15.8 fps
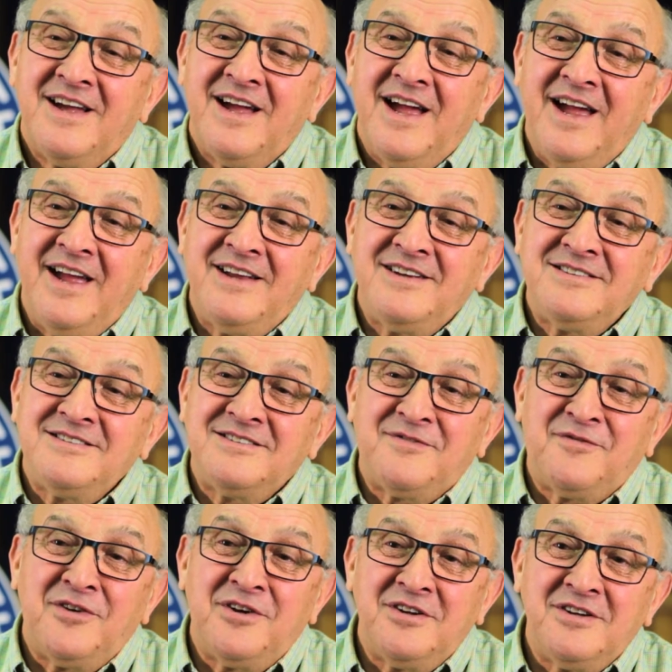and
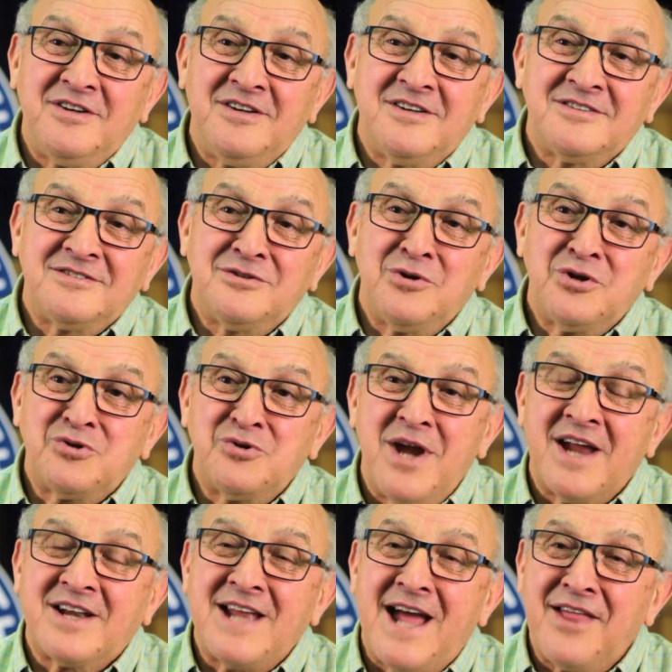to
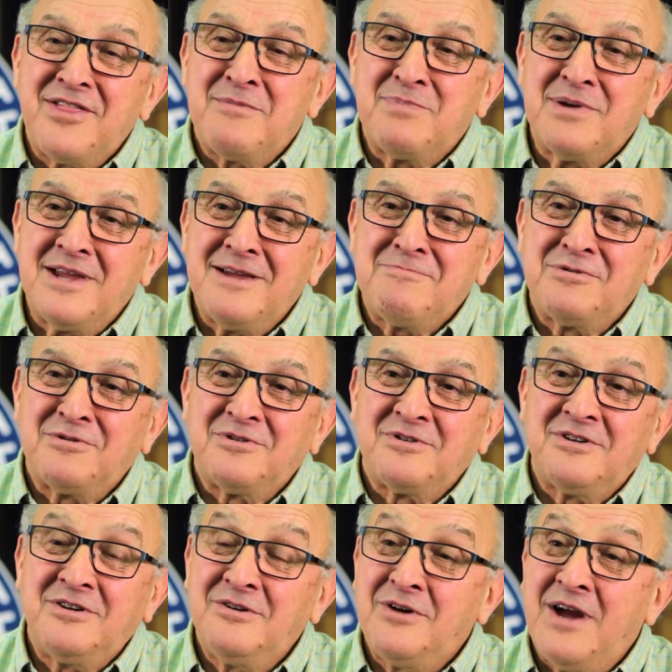attract other
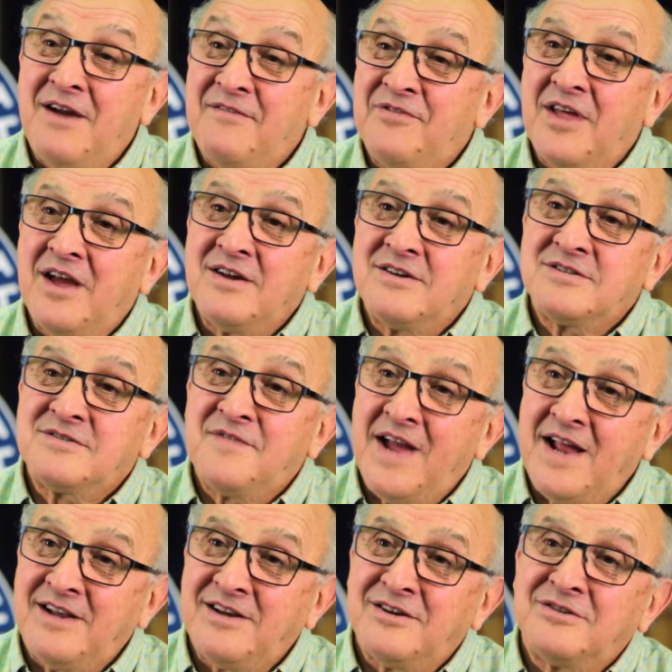people who have those
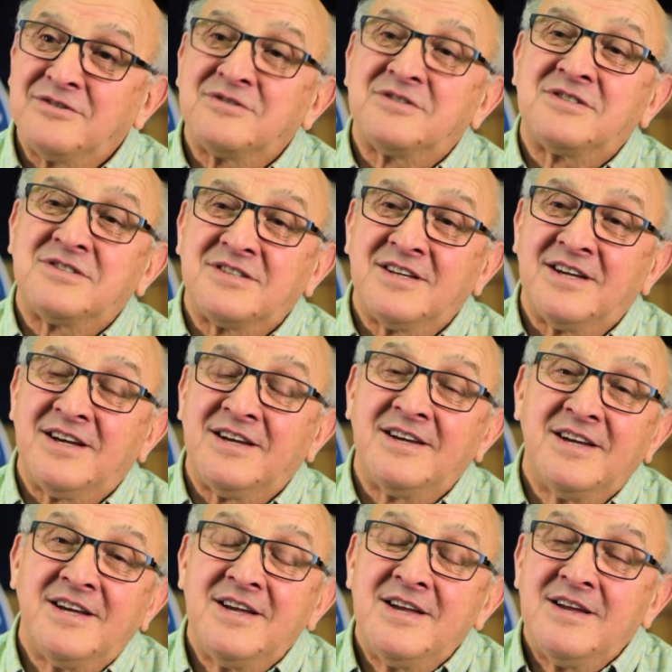values.
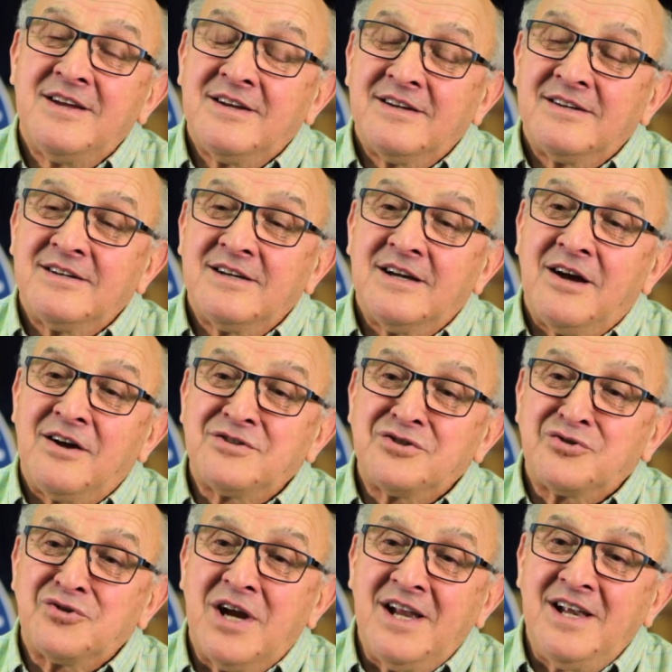
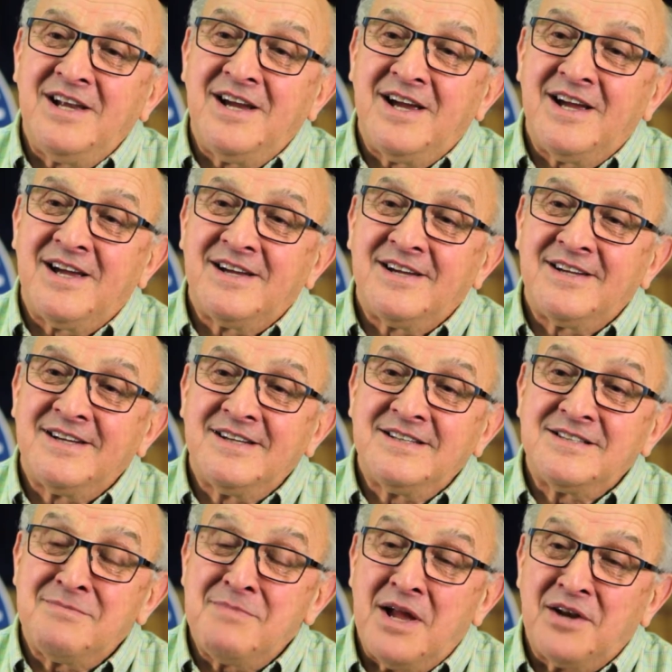Australia
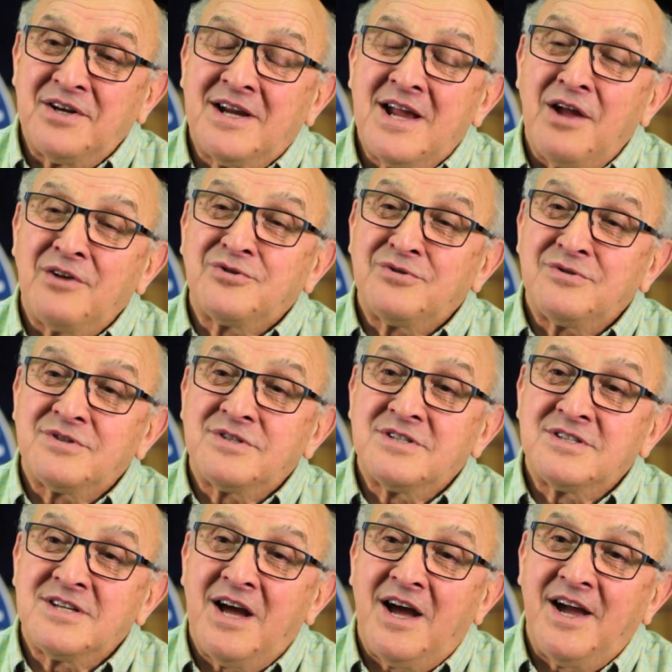is a multicultural
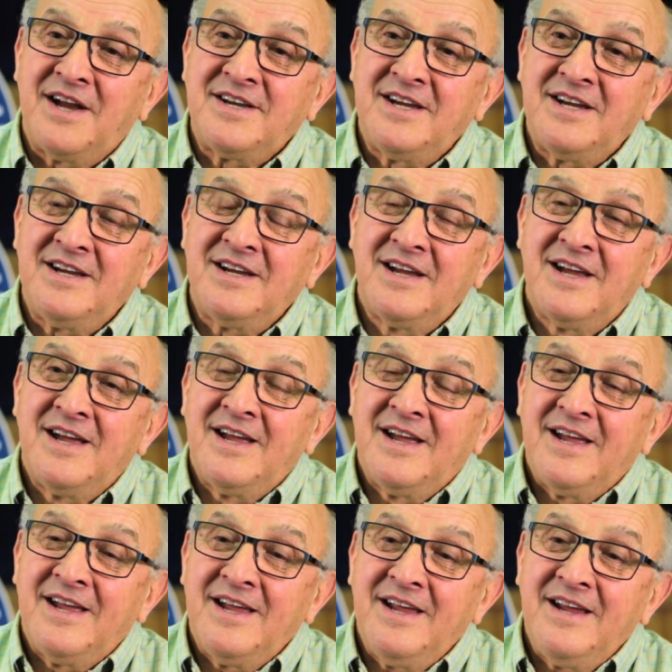society.
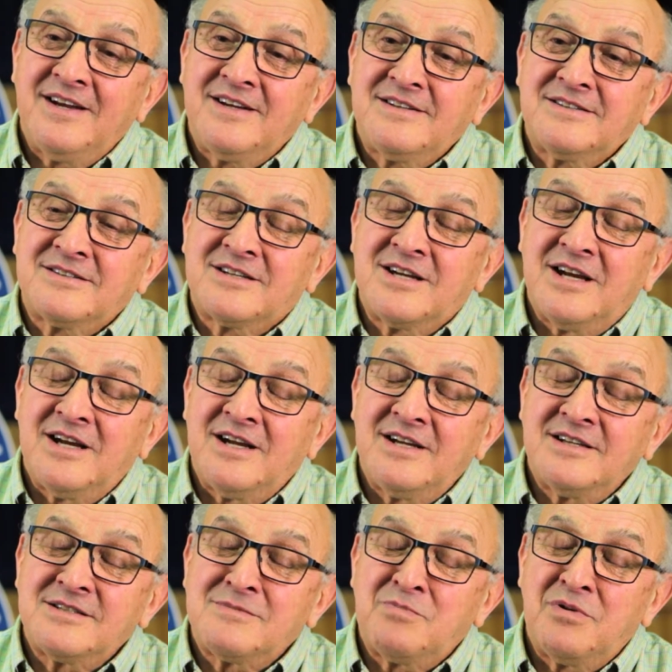It
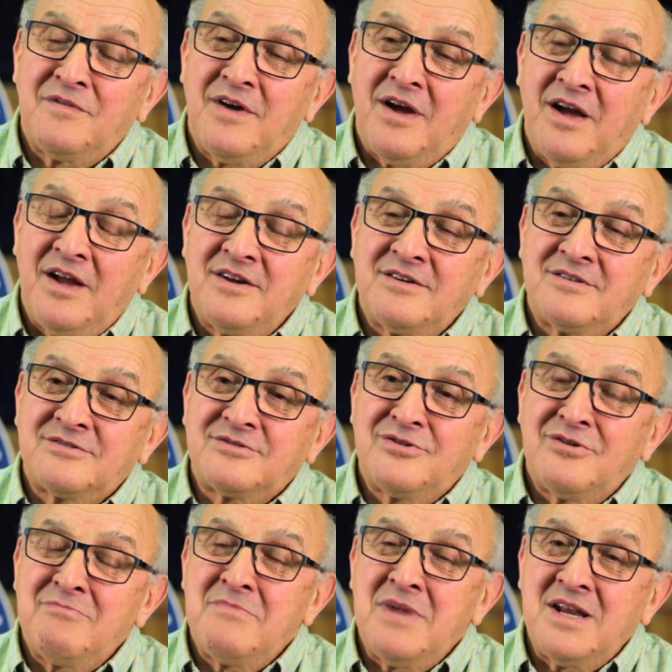has provided a
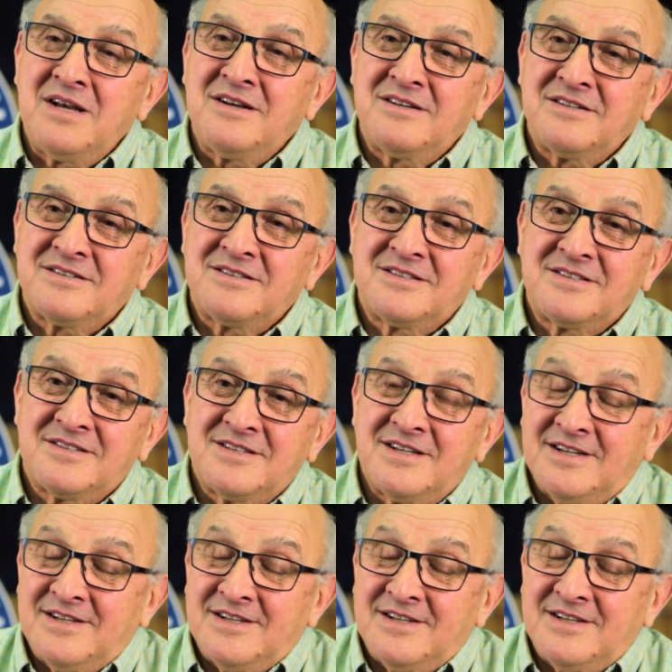tremendous